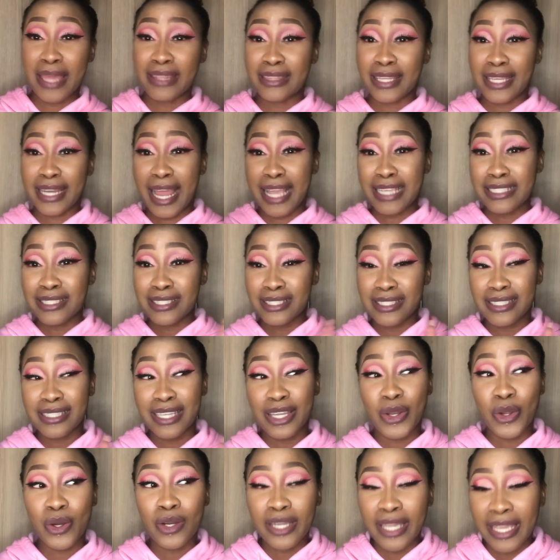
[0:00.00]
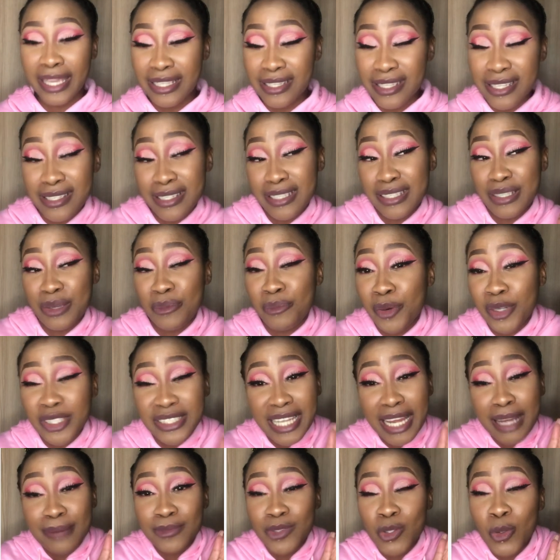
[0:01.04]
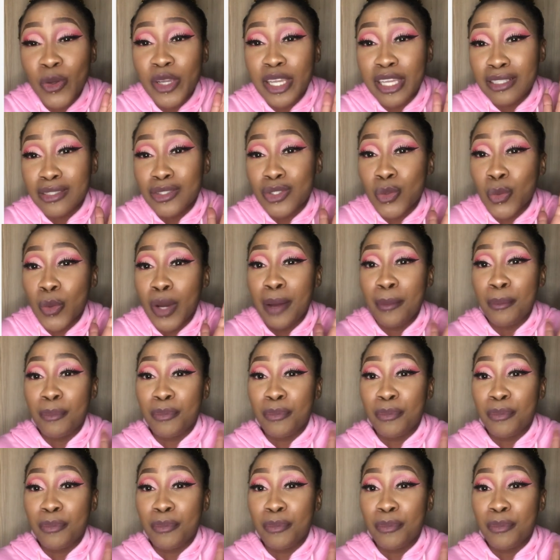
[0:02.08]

and then I see that, okay, this is a bot. I'm talking to a